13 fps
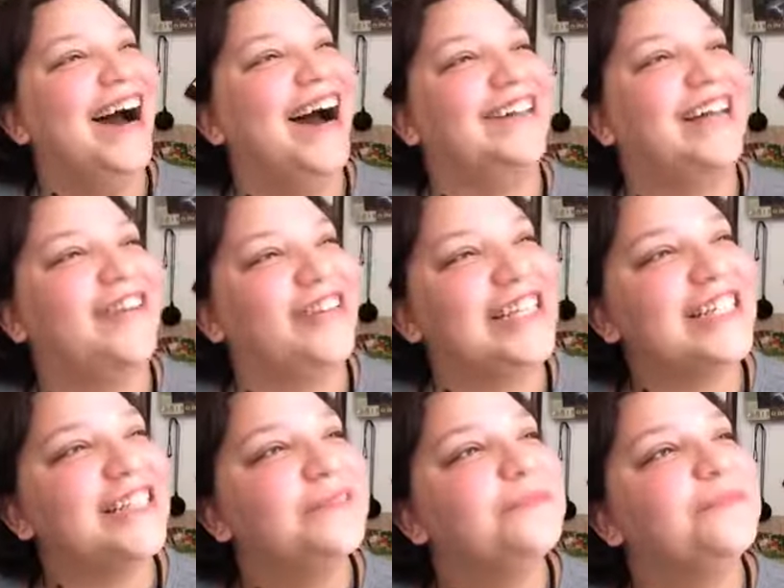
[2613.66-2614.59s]
I love it.
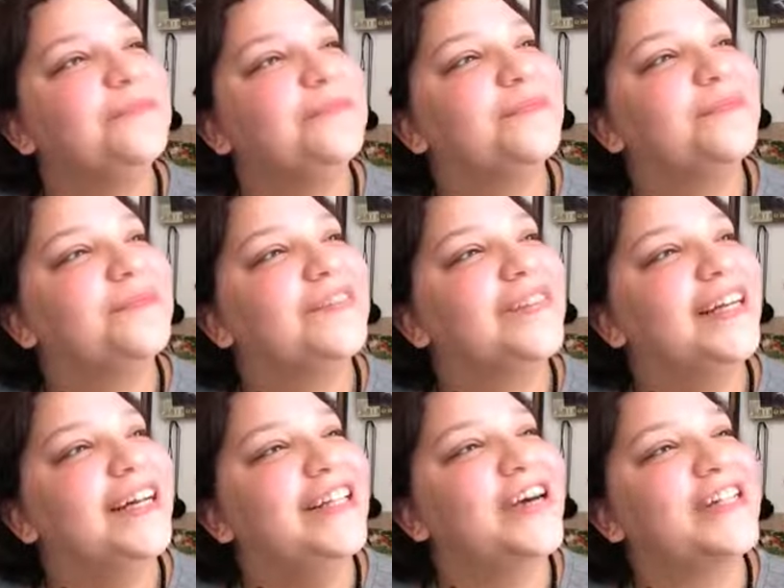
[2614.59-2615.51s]

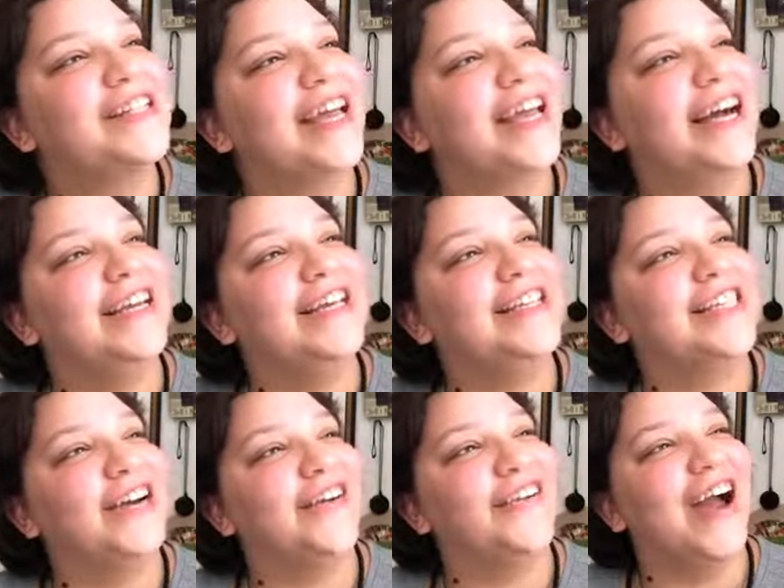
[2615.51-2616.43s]
Looks like I need to
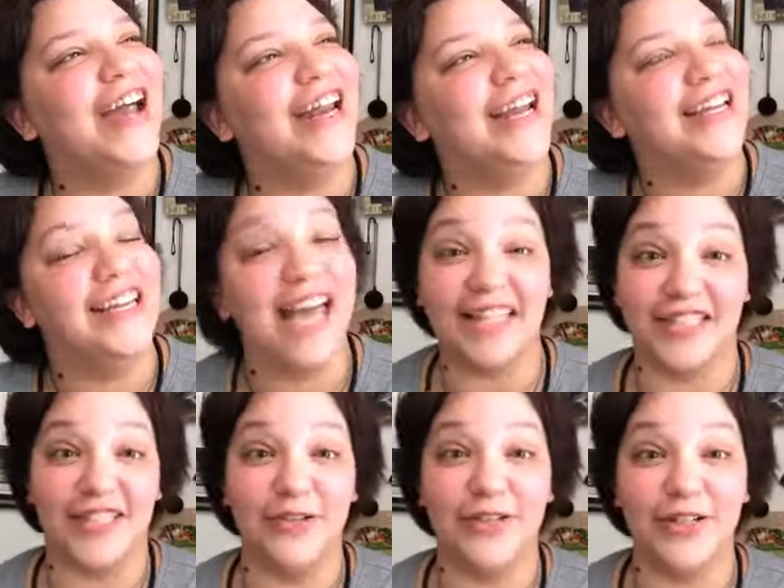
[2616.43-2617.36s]
start writing.
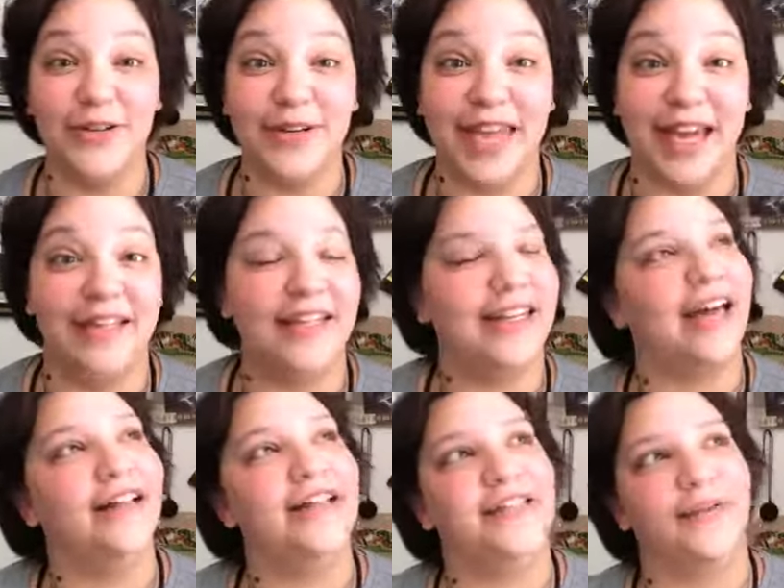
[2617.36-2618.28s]
Yes, you do, Kelly.
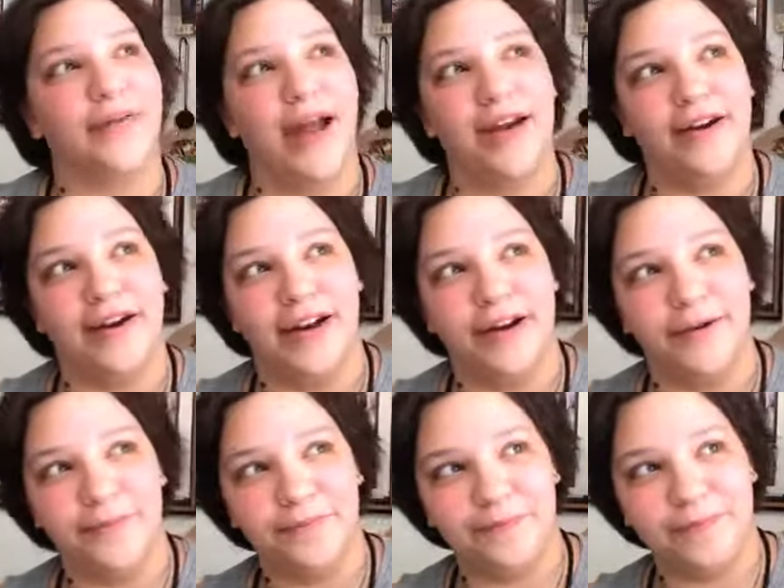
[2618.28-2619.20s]
Kelly's a writer here.